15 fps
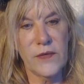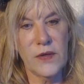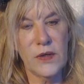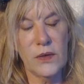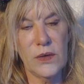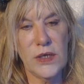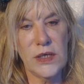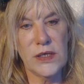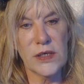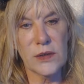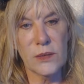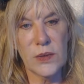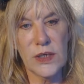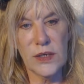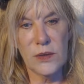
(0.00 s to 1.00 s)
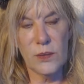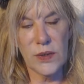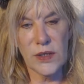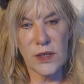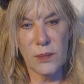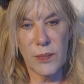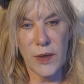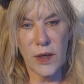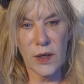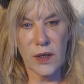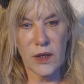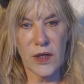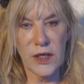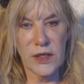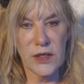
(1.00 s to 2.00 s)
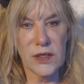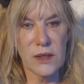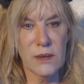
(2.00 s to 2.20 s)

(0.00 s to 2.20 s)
you need to read with the book, like